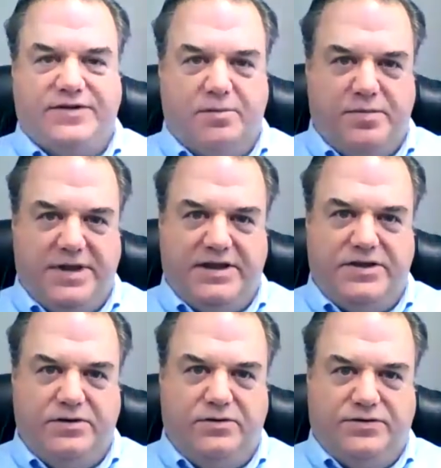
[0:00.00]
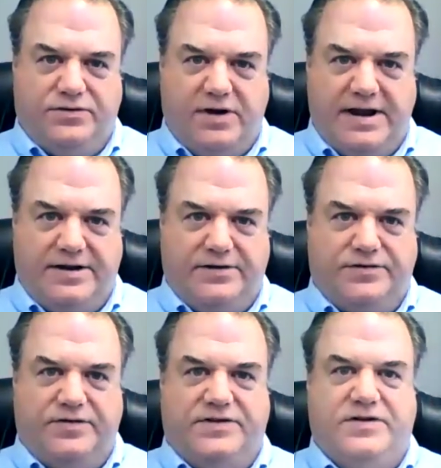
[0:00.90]
some big, huge, grandiose
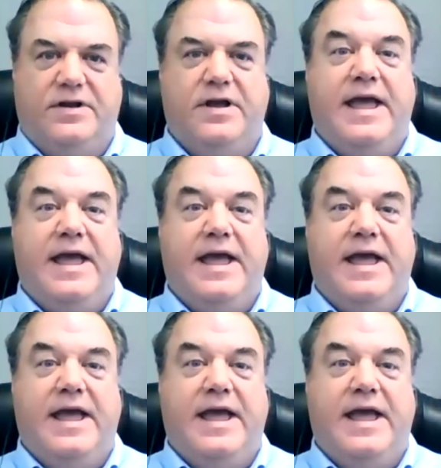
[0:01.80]
vision,